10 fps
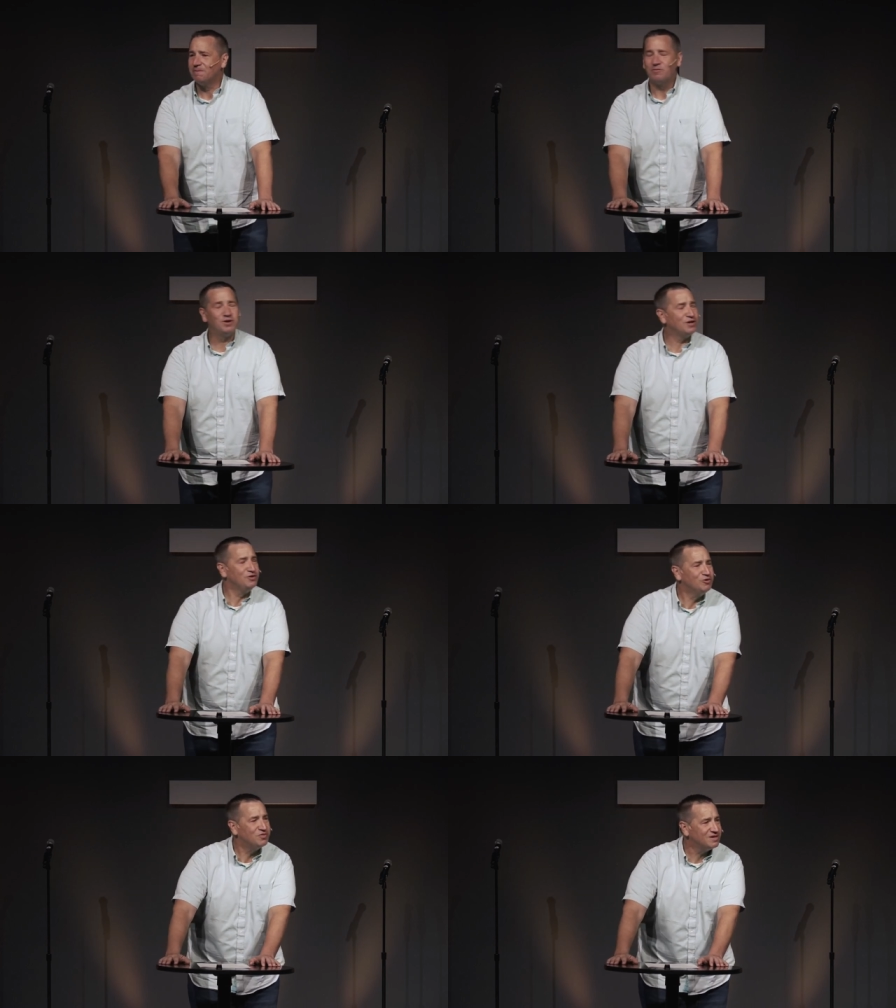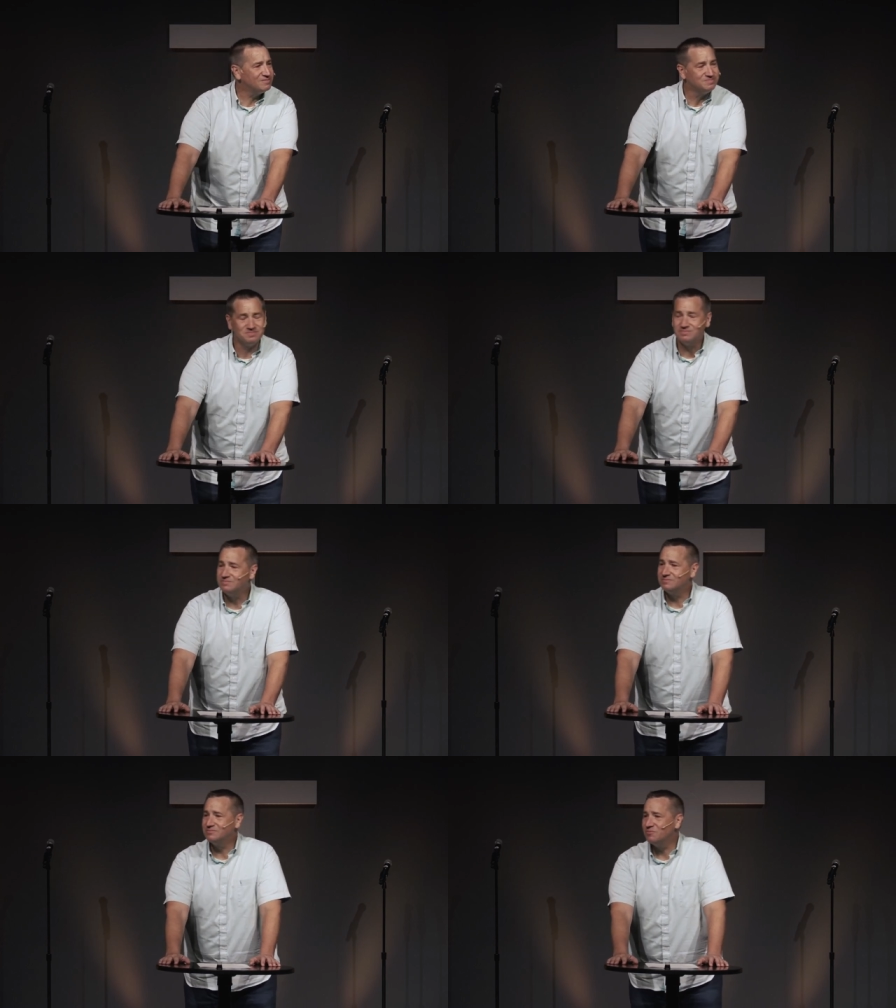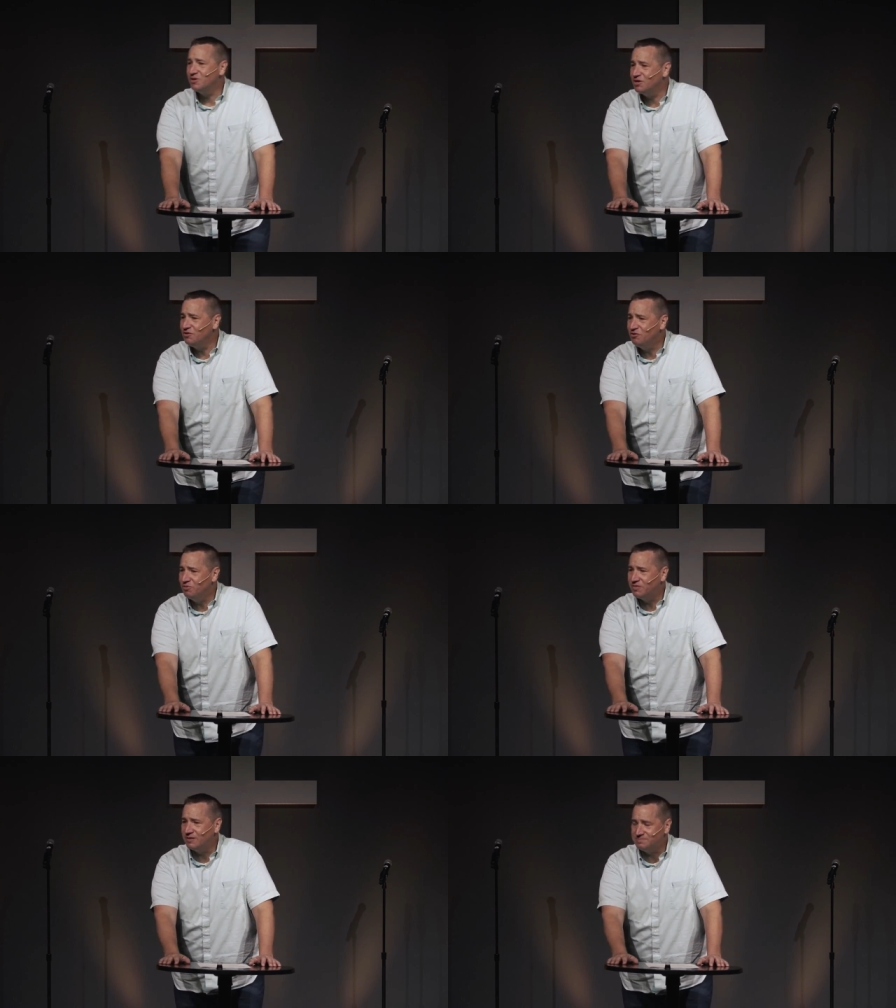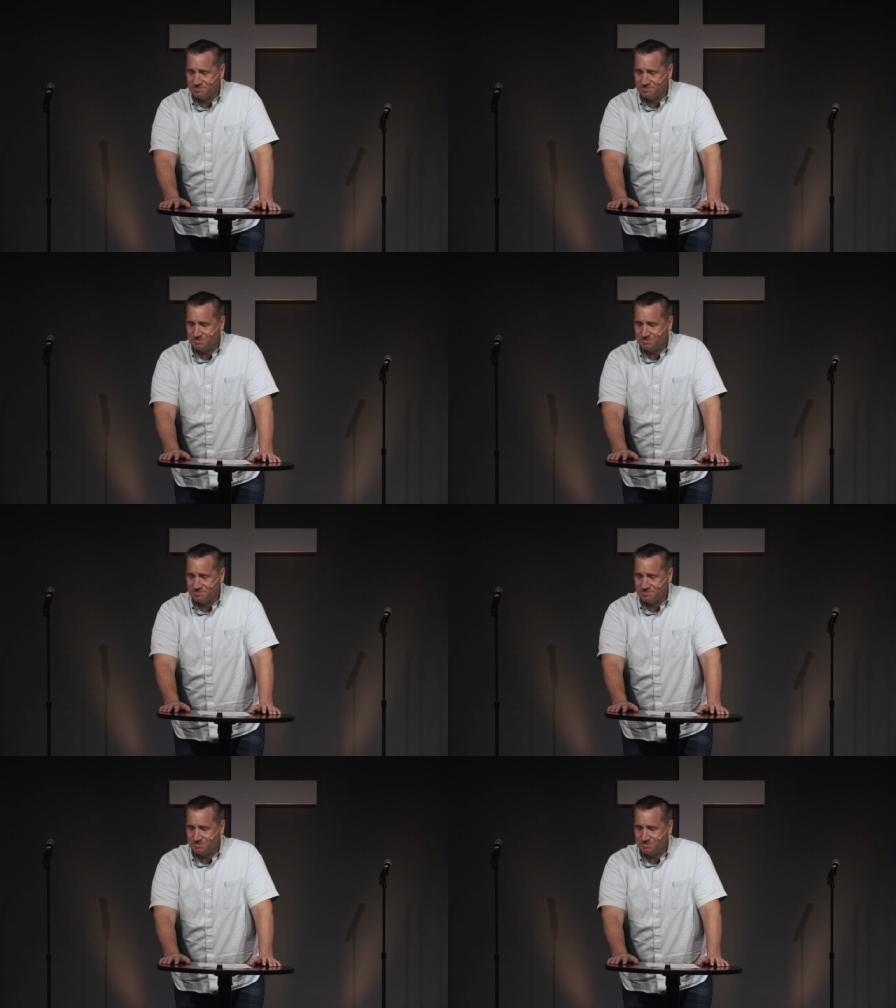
What are you going to do with it? What are you going to do with it?